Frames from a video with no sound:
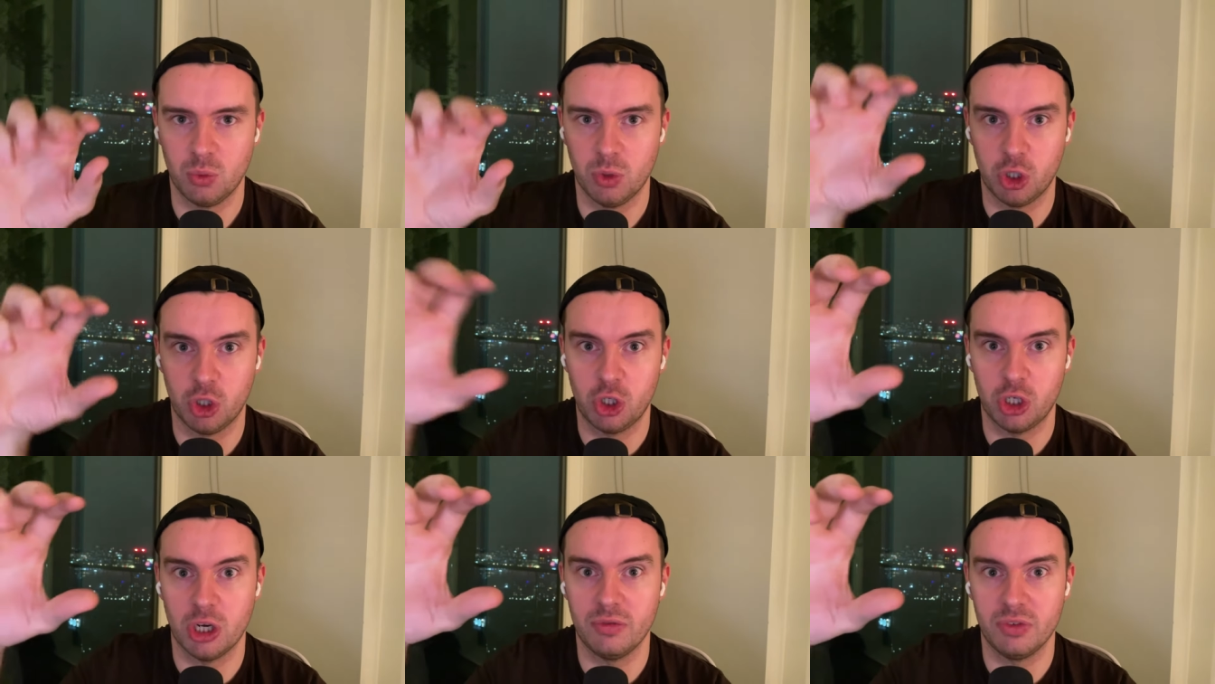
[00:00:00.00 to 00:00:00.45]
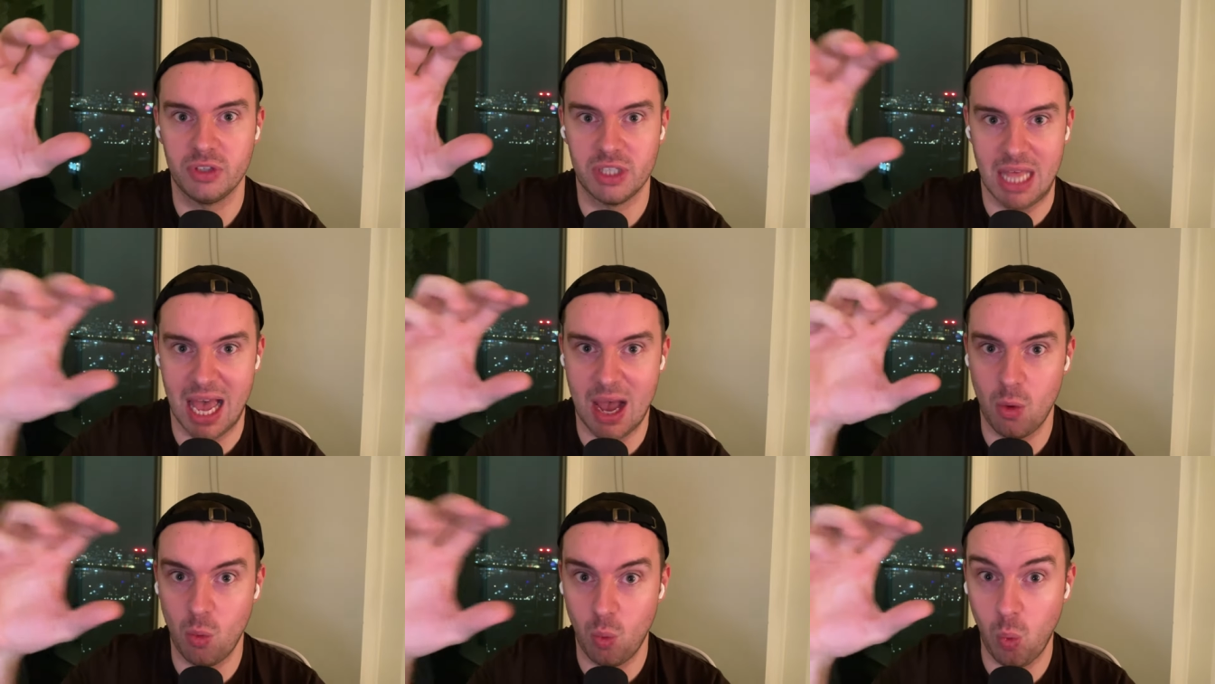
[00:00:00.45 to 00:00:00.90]
which shoves
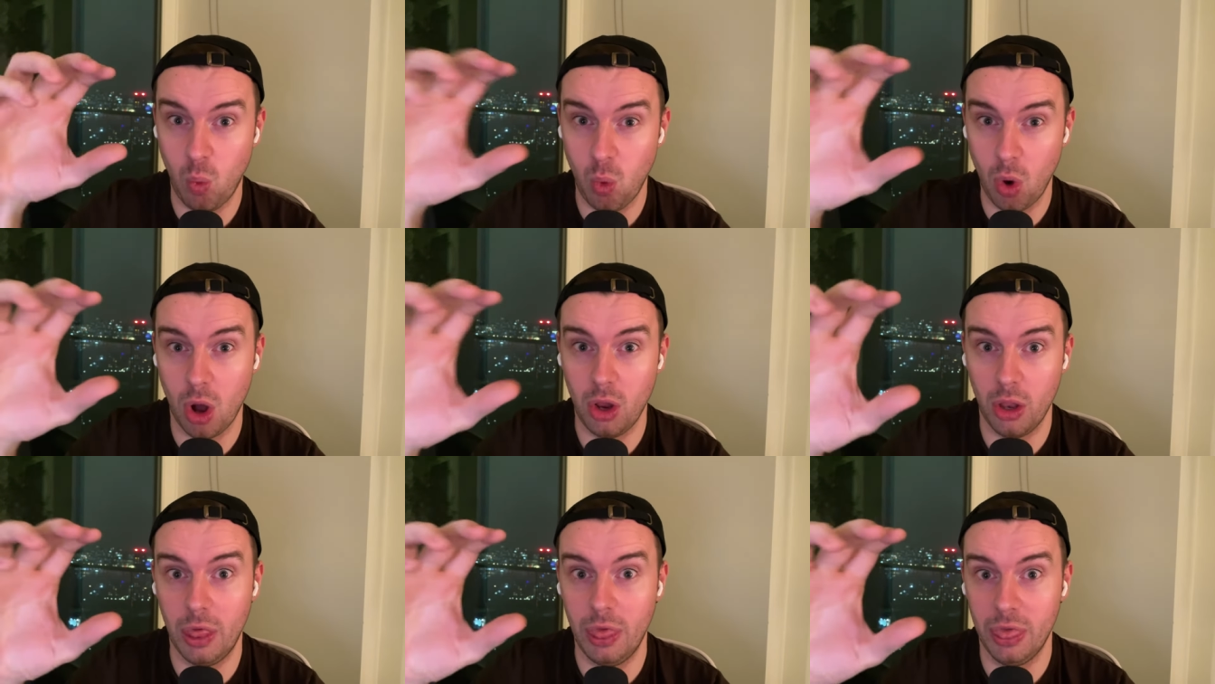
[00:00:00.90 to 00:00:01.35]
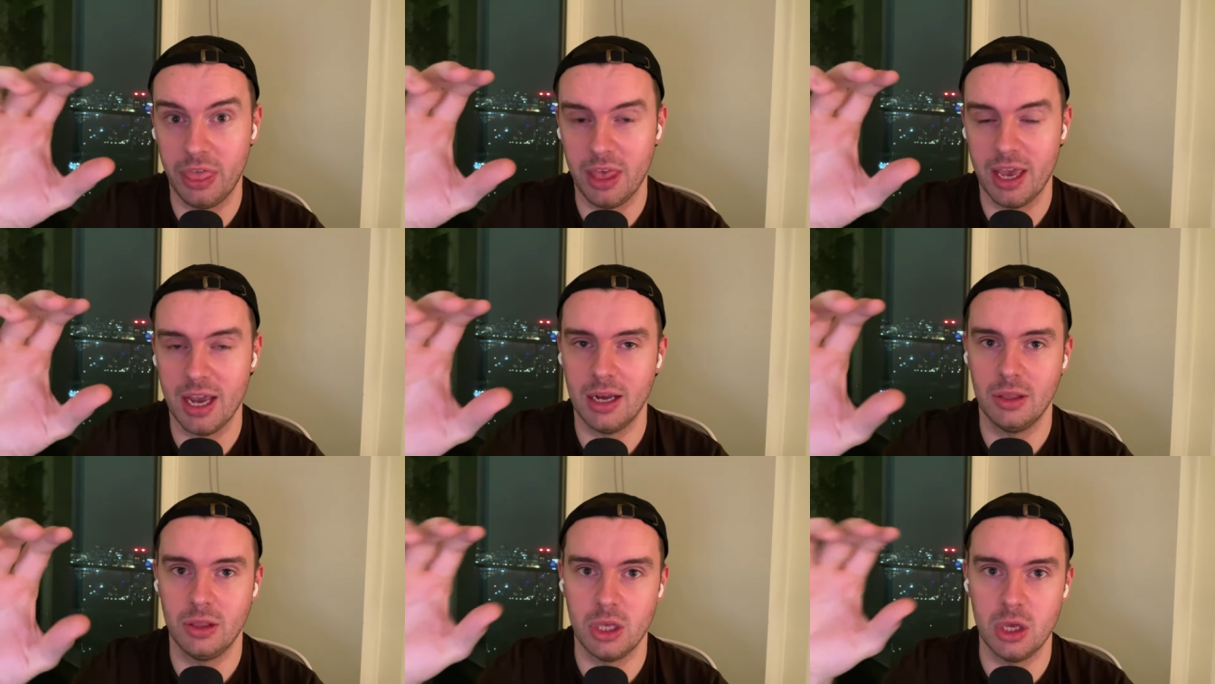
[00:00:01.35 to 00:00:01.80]
that one
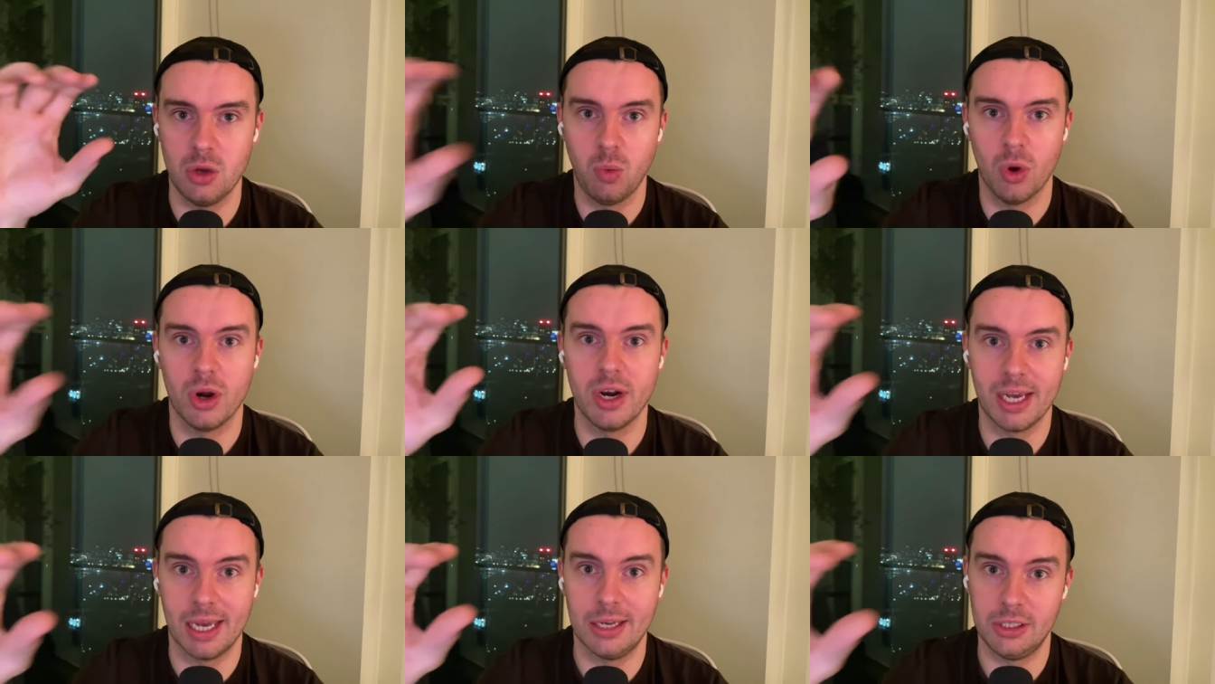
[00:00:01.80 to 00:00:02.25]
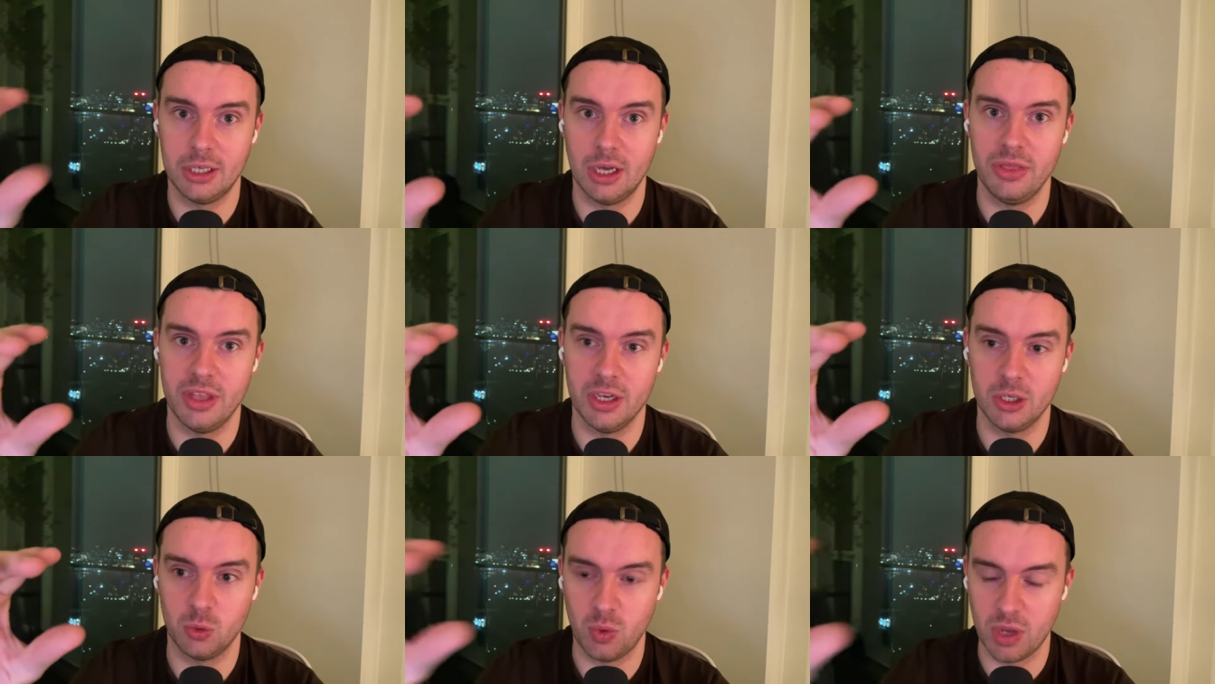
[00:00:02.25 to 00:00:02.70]
thing that you want to get
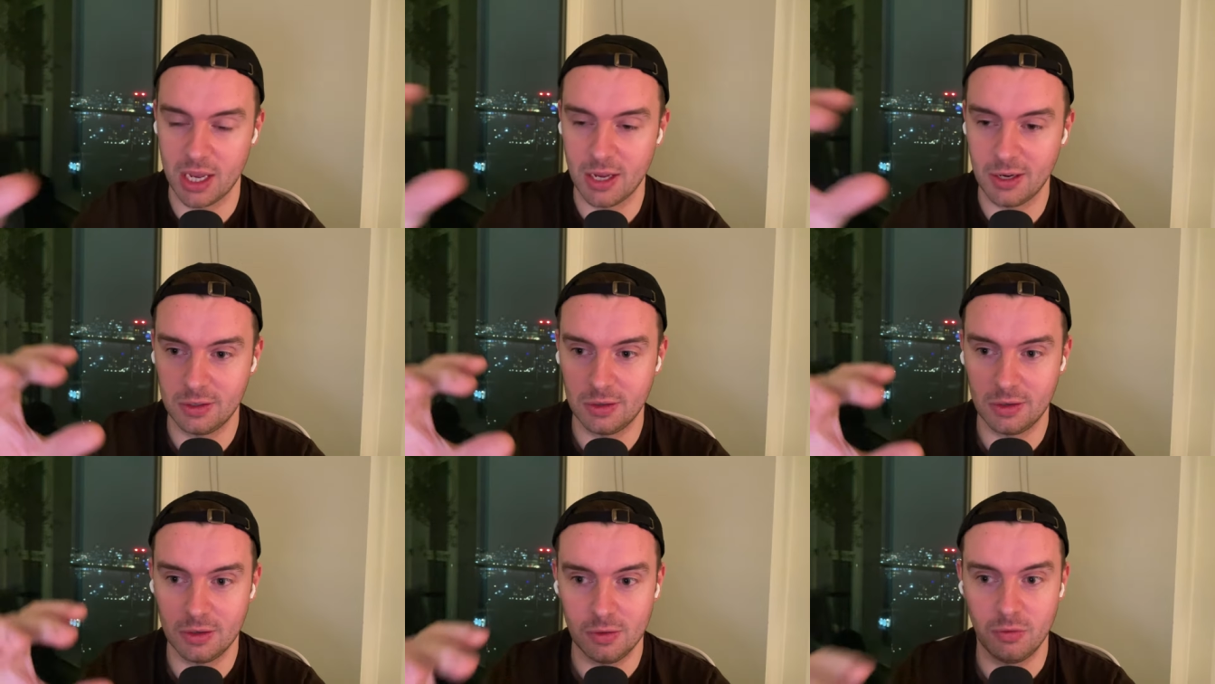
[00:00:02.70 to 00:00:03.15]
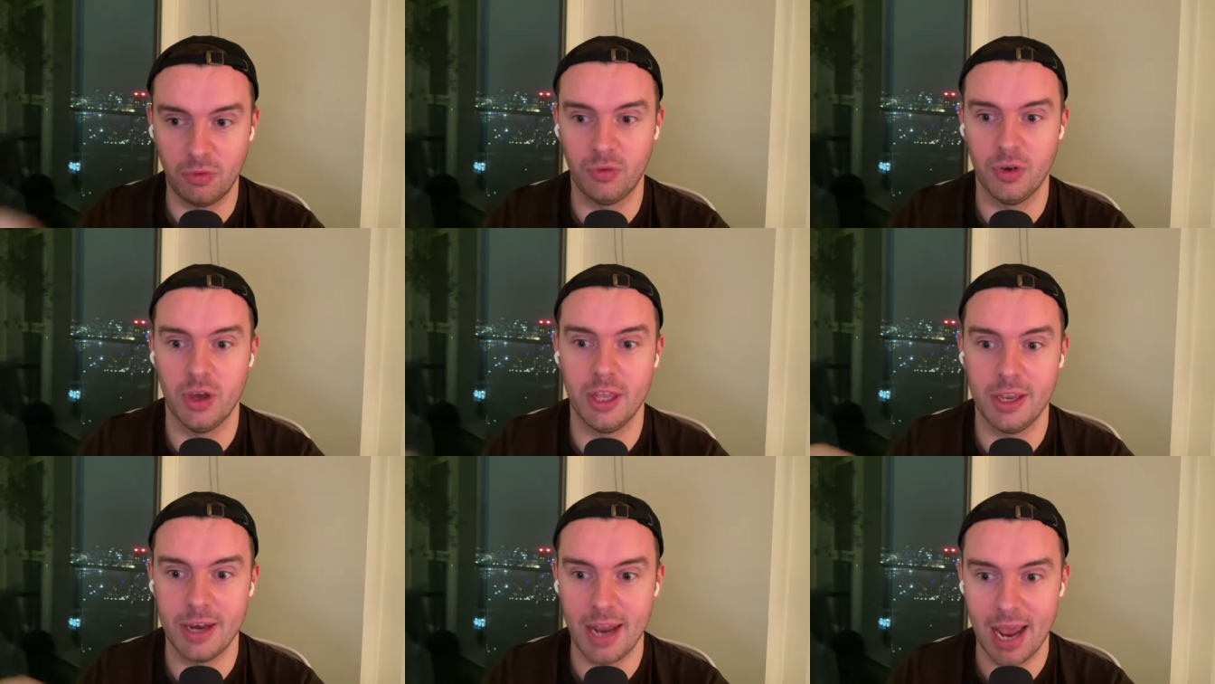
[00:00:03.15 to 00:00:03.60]
done this week
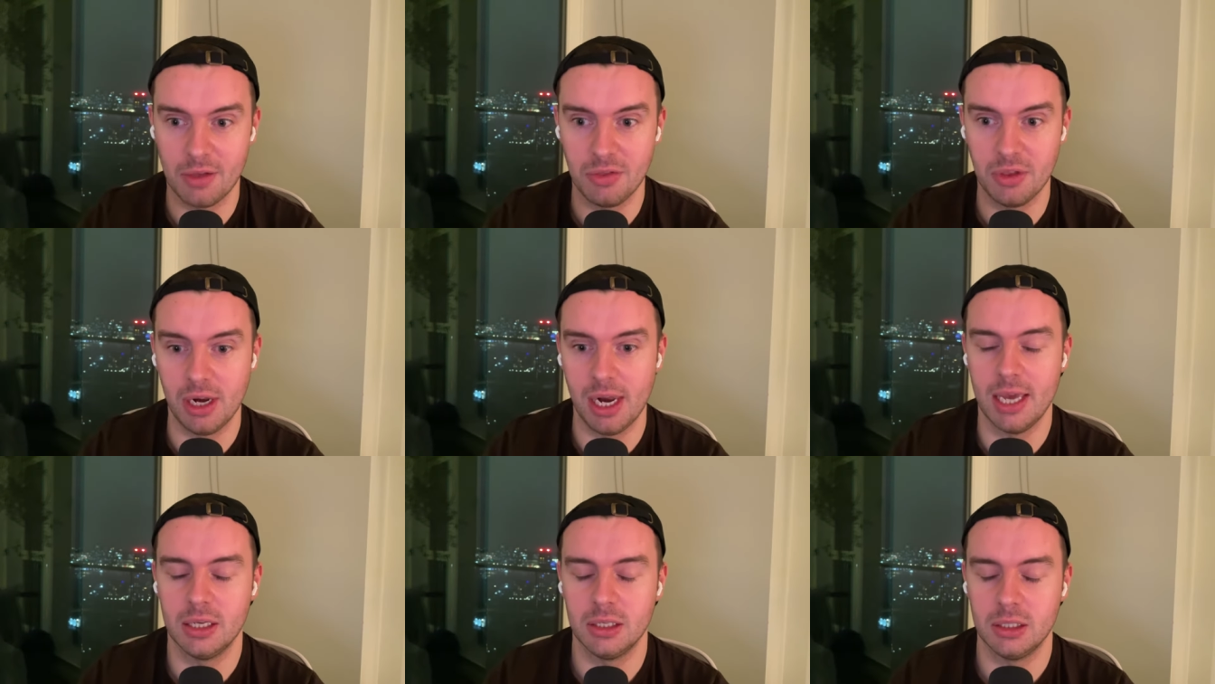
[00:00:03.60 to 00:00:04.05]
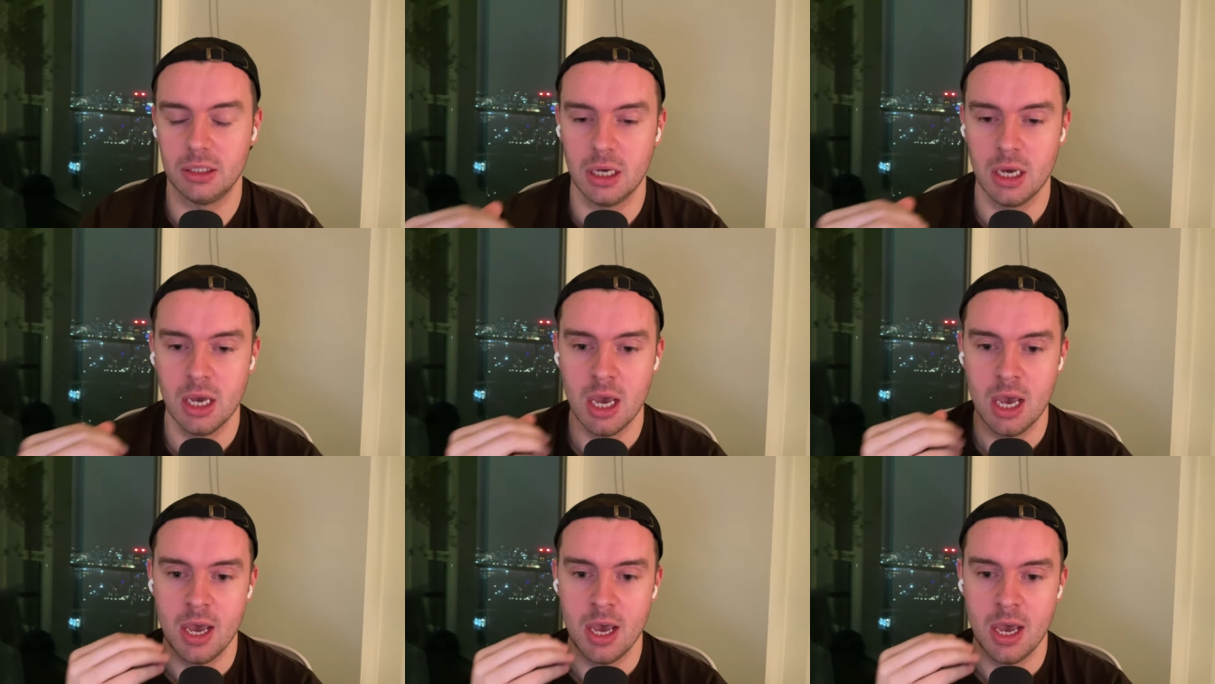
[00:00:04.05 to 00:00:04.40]
further down the list.